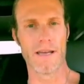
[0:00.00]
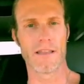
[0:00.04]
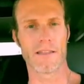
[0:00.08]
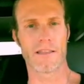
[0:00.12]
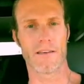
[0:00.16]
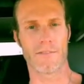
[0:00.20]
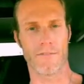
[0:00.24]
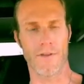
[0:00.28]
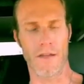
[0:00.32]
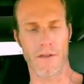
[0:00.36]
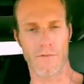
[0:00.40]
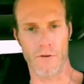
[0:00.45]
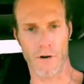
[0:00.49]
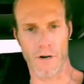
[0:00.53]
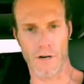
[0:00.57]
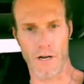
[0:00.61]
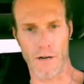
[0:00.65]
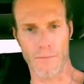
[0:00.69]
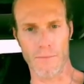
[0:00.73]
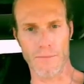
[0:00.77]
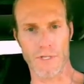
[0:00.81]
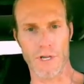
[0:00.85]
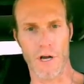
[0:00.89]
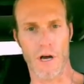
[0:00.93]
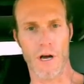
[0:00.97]
The fever
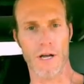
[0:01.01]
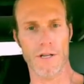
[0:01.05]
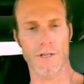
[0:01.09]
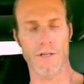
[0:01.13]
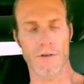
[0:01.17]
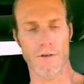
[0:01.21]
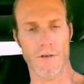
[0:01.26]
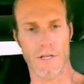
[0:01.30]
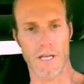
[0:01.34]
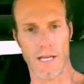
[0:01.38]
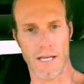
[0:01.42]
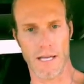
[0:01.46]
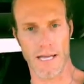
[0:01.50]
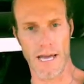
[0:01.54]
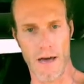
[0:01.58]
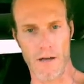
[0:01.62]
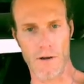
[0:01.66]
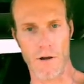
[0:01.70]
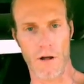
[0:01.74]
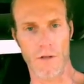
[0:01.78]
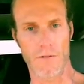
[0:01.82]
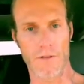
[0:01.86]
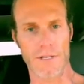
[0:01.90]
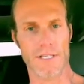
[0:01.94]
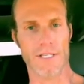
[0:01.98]
comes on, you kick out
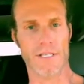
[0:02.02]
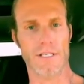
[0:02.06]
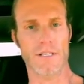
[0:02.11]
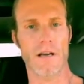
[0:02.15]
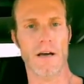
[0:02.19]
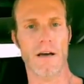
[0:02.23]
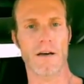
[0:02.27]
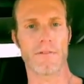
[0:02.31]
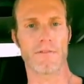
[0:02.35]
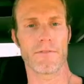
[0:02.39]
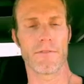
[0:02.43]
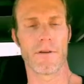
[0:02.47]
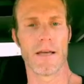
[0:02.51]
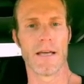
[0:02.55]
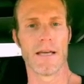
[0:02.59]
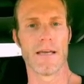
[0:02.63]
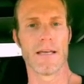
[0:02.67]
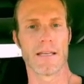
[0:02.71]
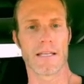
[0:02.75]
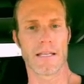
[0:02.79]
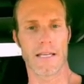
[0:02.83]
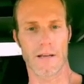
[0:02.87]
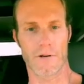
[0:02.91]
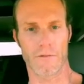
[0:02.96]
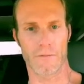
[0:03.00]
all this stuff,
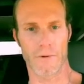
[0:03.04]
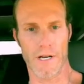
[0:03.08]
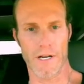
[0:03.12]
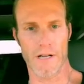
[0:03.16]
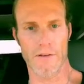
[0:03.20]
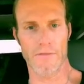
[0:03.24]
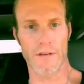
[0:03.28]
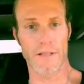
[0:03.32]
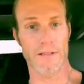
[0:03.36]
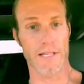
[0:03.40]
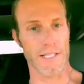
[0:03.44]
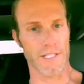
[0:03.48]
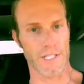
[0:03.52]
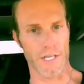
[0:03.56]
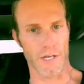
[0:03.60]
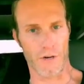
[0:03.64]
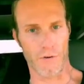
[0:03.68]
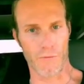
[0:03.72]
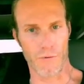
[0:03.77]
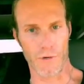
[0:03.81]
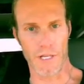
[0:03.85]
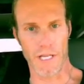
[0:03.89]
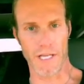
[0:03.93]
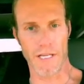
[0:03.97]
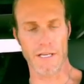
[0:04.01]
get rid of it. That's a
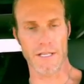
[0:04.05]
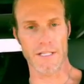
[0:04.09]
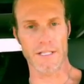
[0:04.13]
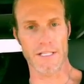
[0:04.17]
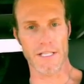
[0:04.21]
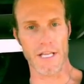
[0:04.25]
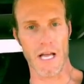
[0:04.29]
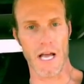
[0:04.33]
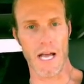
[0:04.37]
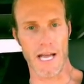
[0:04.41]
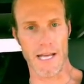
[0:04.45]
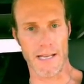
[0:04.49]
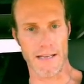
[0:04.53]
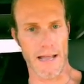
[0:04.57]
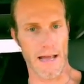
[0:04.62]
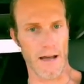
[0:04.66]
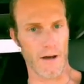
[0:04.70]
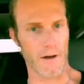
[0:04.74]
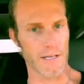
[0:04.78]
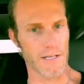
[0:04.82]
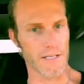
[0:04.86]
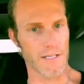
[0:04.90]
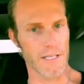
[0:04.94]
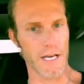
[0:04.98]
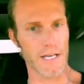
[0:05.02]
really good sign.
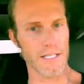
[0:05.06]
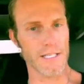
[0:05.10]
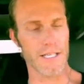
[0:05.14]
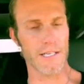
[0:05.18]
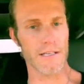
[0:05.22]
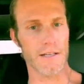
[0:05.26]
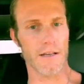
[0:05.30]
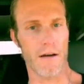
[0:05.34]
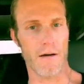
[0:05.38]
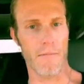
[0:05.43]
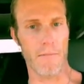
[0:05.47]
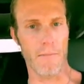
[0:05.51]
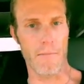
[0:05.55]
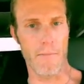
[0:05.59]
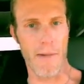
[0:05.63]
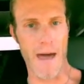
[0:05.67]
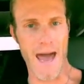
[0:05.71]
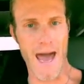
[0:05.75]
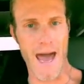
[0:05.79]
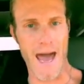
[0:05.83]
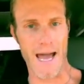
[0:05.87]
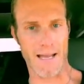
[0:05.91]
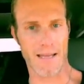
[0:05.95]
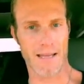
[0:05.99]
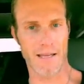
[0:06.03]
Now, it doesn't come
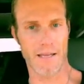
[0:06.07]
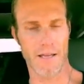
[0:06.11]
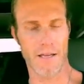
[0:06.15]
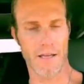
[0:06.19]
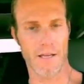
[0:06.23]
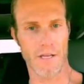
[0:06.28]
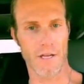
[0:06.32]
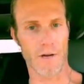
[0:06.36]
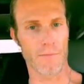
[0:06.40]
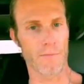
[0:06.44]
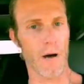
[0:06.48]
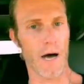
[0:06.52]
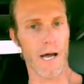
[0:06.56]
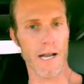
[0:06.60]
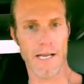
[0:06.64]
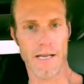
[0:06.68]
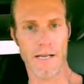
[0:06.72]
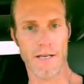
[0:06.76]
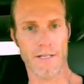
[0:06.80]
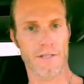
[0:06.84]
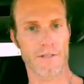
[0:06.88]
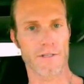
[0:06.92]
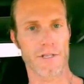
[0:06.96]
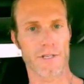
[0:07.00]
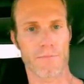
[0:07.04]
back. Your body
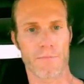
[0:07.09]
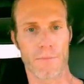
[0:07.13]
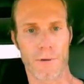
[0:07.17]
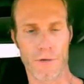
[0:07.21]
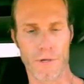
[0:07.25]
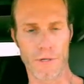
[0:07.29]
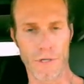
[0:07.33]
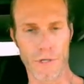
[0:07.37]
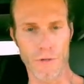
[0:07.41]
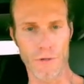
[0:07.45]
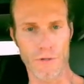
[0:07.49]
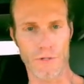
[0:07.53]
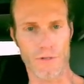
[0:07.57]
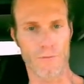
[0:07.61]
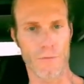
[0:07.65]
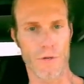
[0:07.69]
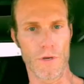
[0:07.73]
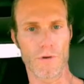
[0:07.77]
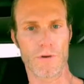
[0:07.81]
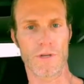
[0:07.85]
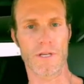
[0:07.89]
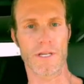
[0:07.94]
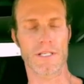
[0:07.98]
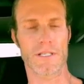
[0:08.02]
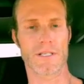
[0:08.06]
doesn't just produce
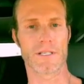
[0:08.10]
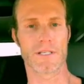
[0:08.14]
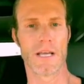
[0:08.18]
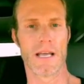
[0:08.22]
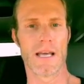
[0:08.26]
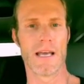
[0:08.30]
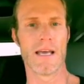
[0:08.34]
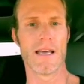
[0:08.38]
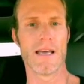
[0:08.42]
mucus.